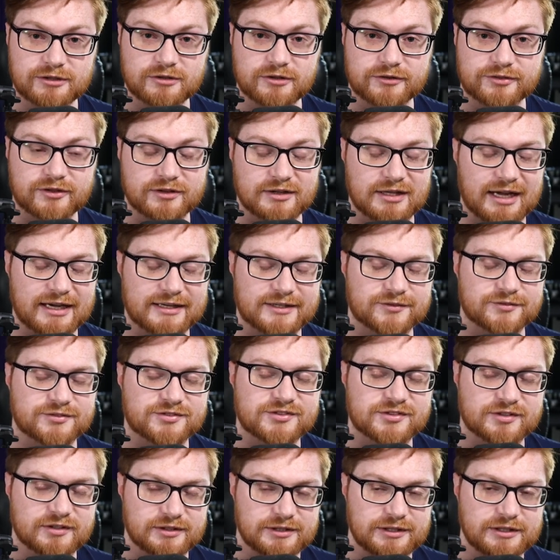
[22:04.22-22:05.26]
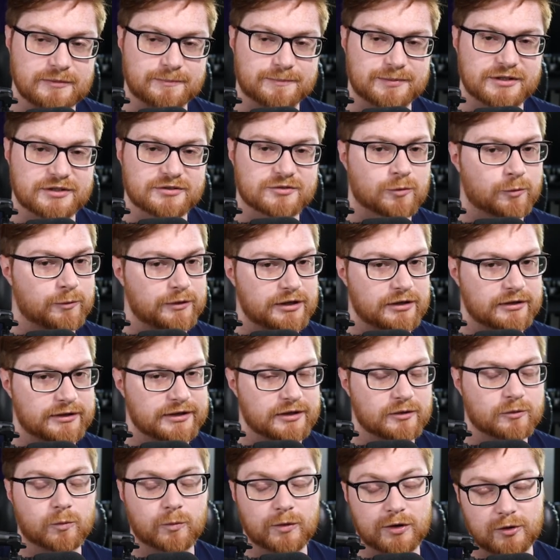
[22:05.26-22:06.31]
The lack of sleep is real and
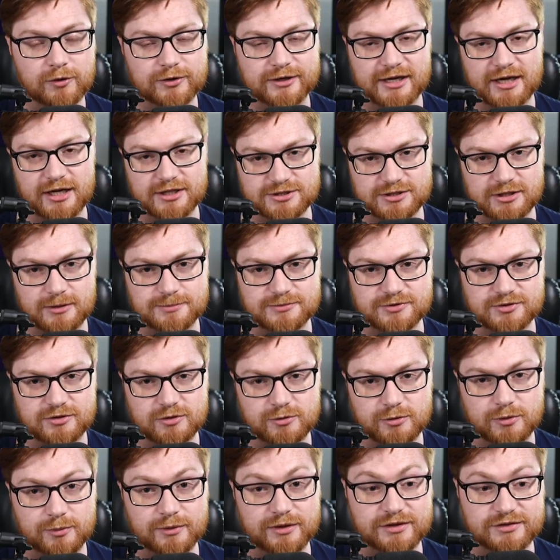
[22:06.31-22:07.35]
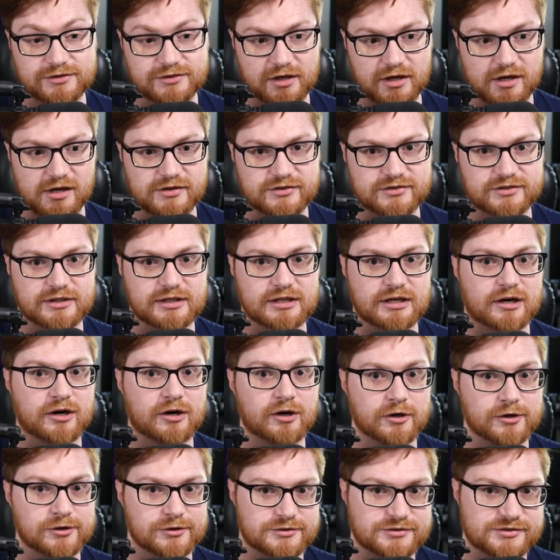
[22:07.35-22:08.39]
it will catch up to you. And when it does, it
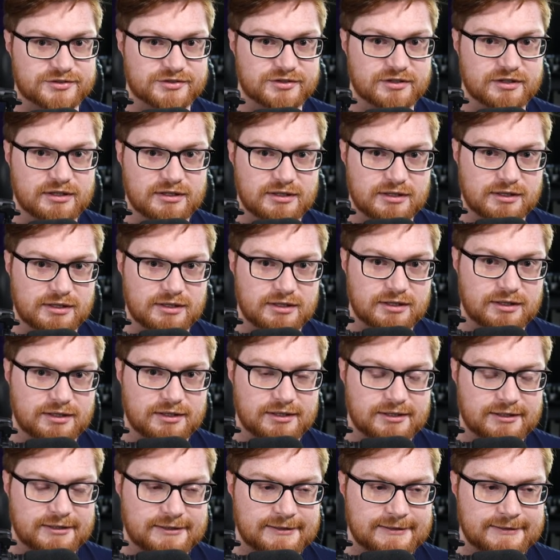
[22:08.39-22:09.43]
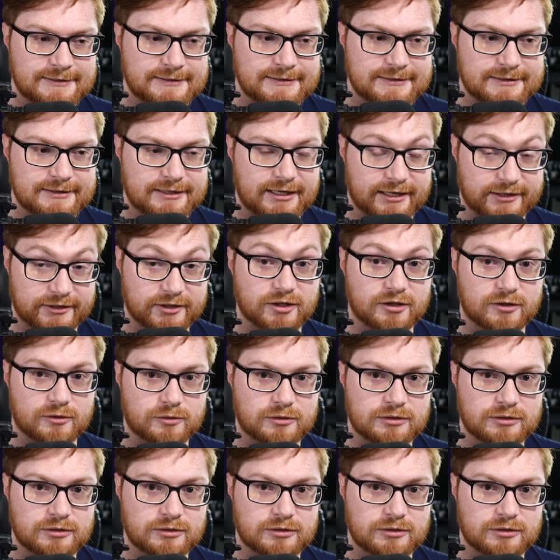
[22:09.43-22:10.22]
hurts. I know.